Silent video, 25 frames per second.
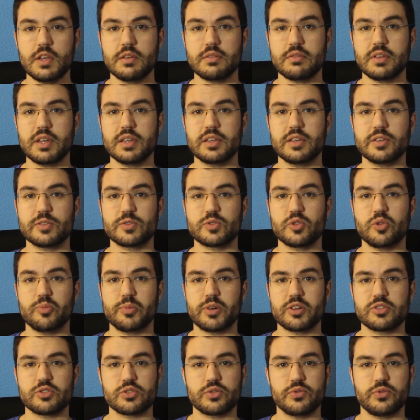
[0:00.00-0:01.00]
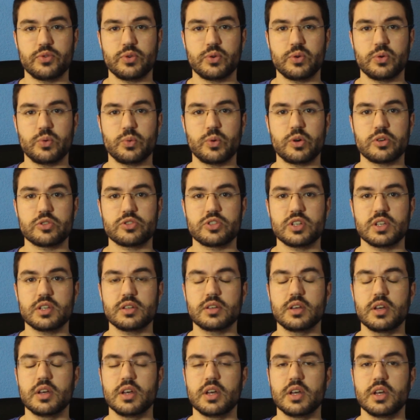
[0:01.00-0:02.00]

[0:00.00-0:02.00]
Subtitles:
Thank you so much for watching.